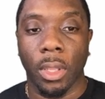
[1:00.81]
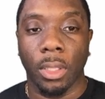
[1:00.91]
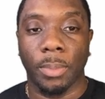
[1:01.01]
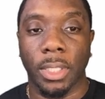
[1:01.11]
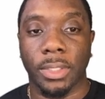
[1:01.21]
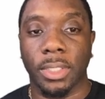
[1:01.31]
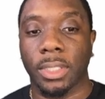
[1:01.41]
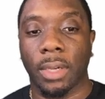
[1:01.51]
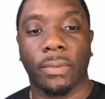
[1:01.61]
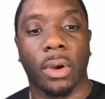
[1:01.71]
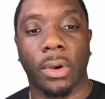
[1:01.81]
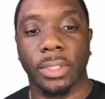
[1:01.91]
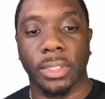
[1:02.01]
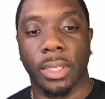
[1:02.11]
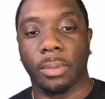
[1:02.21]
But since I've already
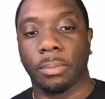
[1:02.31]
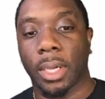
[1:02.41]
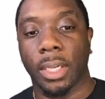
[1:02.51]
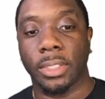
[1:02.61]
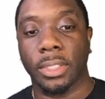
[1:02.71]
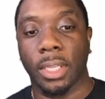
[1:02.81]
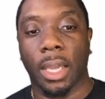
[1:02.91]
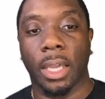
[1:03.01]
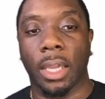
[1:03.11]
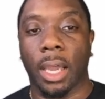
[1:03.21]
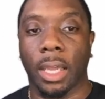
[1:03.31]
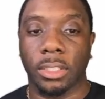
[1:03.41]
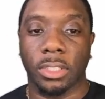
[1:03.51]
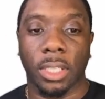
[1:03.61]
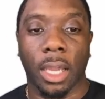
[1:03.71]
set up mine, I, I shy